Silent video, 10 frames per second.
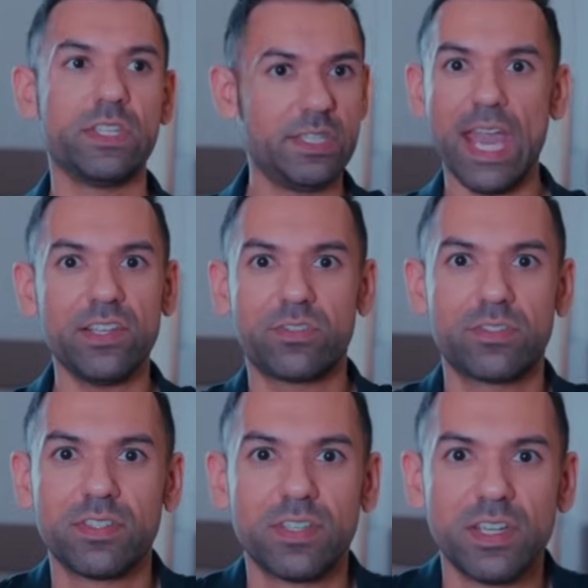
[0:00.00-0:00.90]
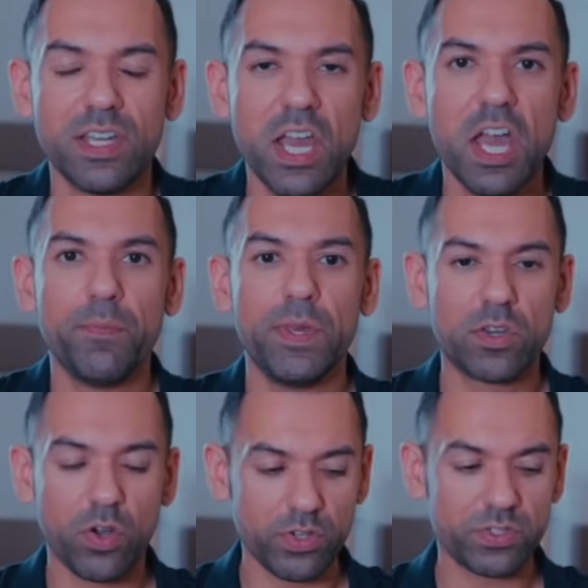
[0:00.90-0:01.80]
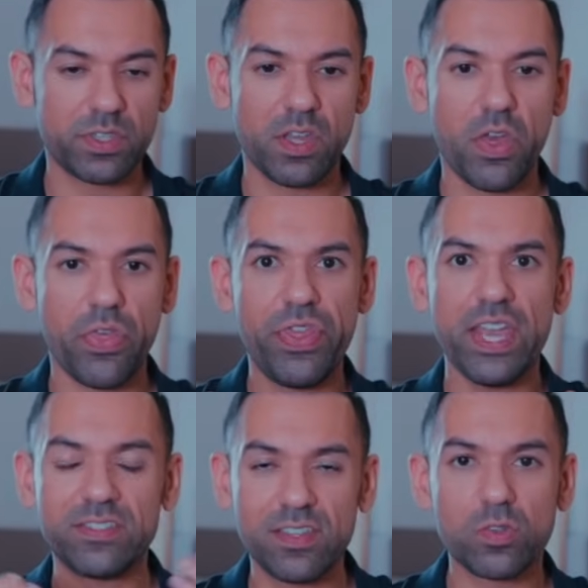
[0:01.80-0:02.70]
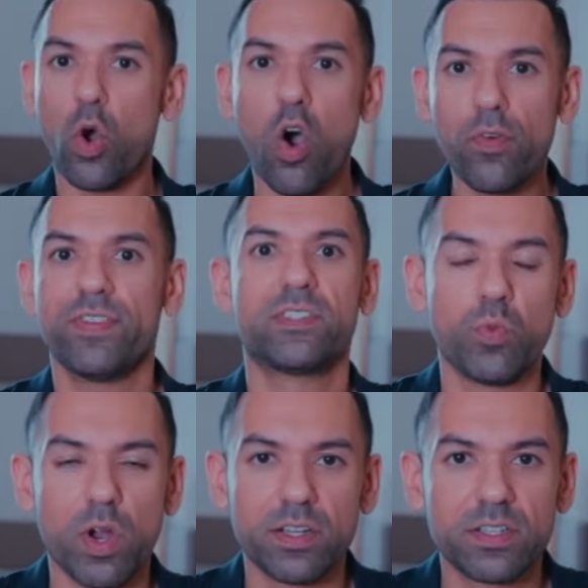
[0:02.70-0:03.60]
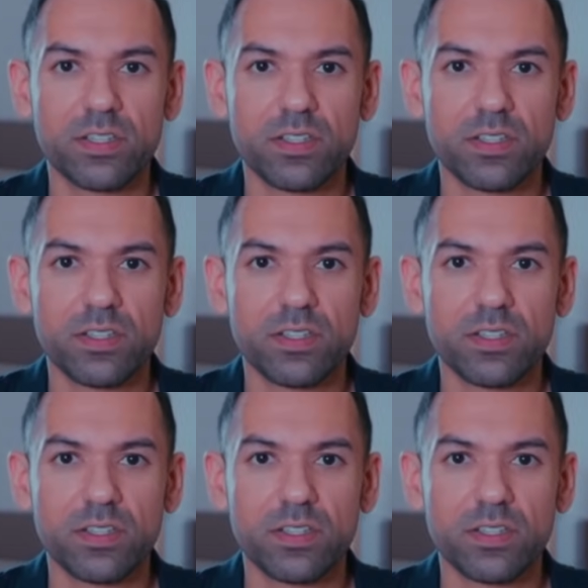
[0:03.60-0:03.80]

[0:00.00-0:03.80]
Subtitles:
Yes, because this is office work.